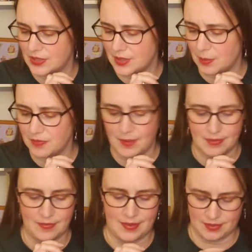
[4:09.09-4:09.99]
Some of my
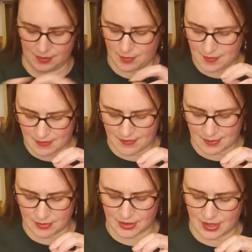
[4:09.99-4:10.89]

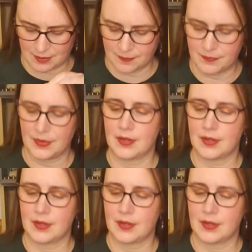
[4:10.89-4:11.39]
fabric came